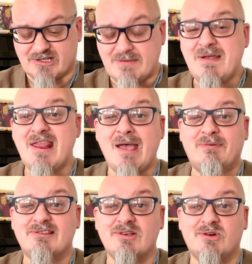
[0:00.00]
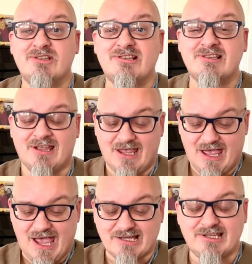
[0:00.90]
The main episodes
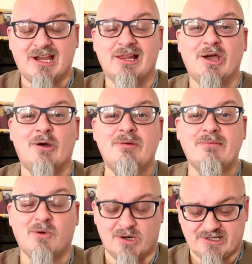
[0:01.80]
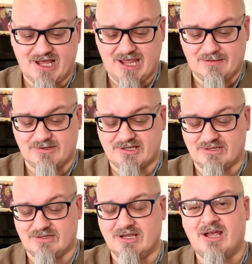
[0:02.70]
take a little bit more time
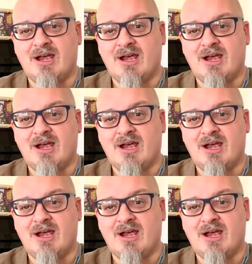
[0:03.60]
to